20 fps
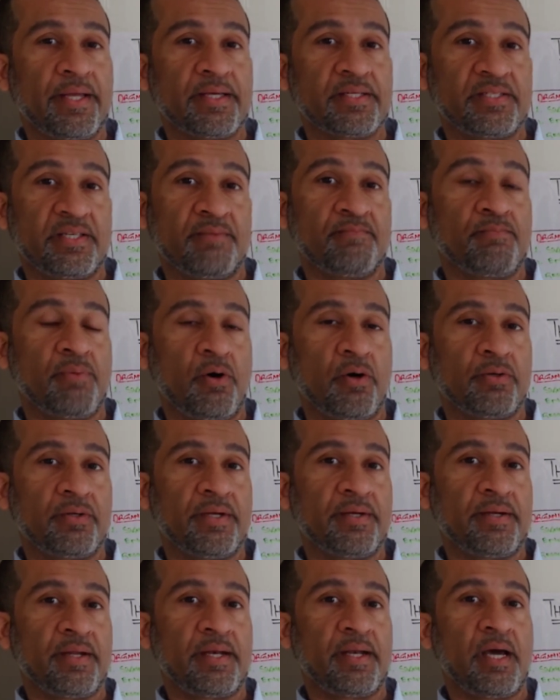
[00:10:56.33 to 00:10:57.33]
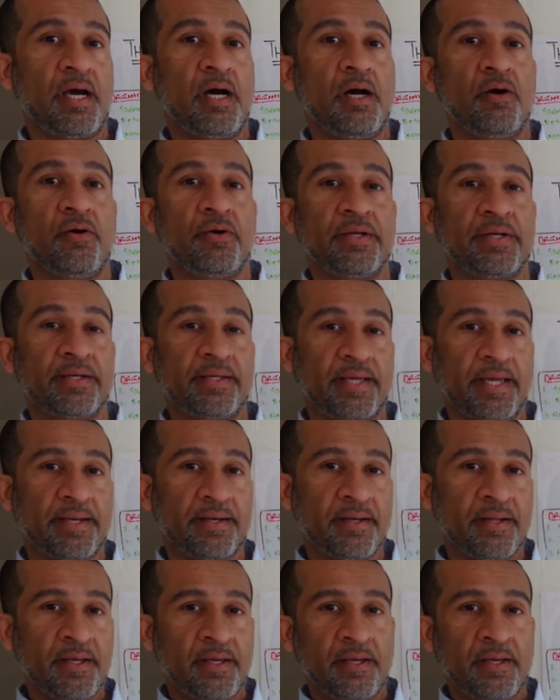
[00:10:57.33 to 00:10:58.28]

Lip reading: is important and how it can